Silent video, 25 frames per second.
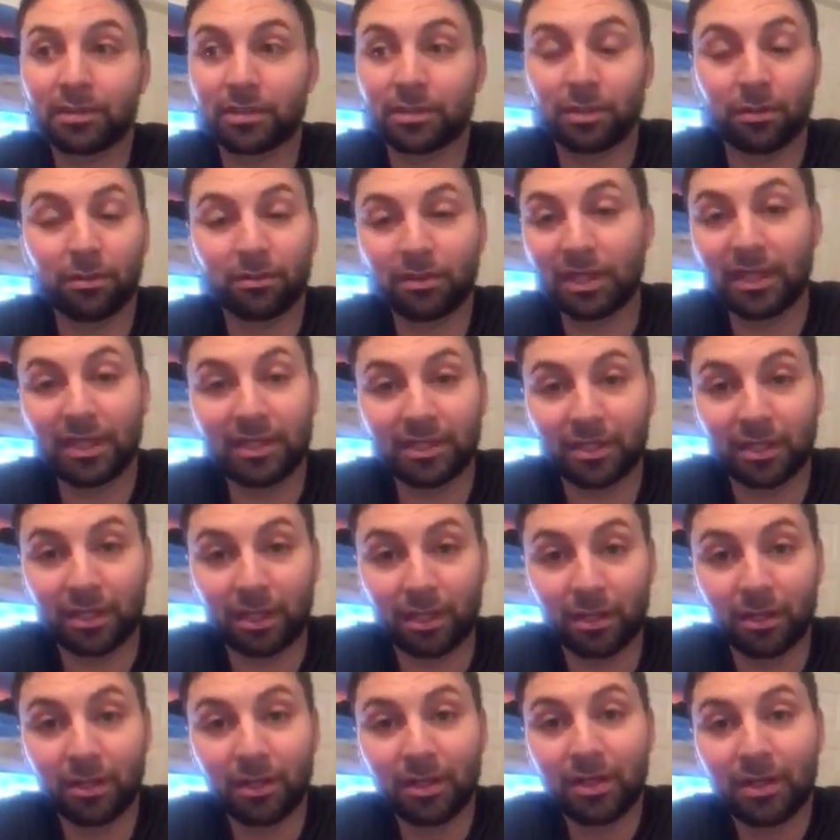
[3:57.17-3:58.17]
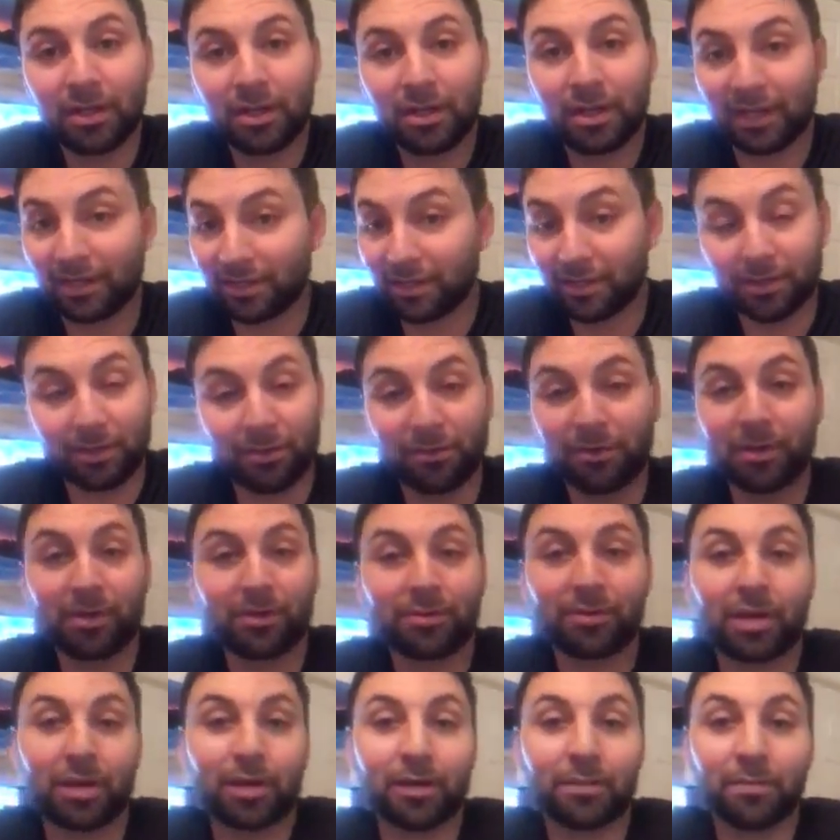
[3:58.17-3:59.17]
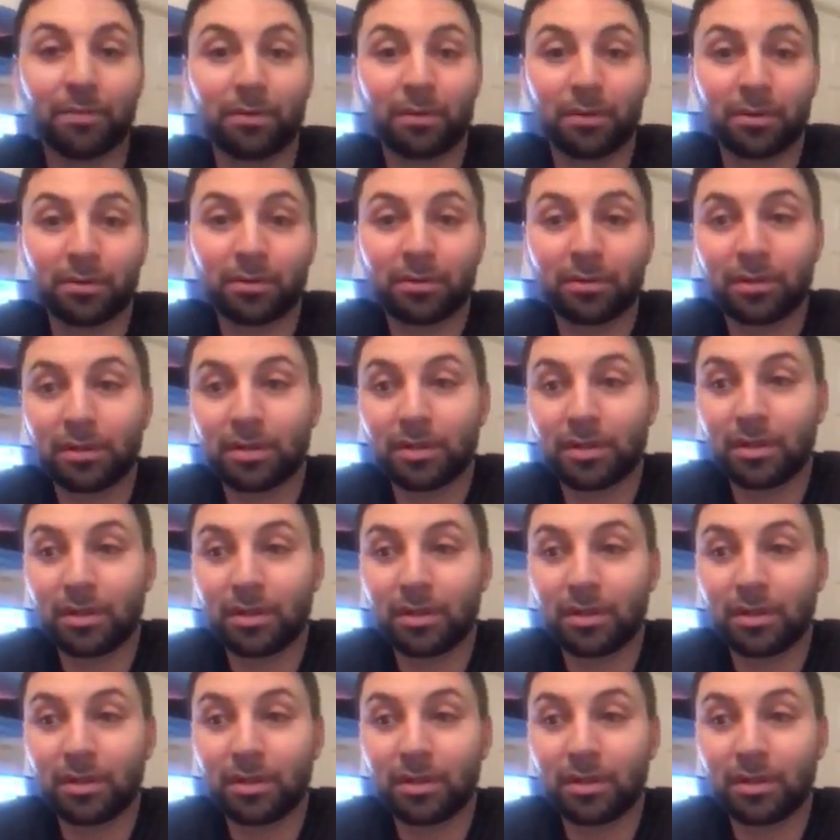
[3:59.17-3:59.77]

so easy and so incredible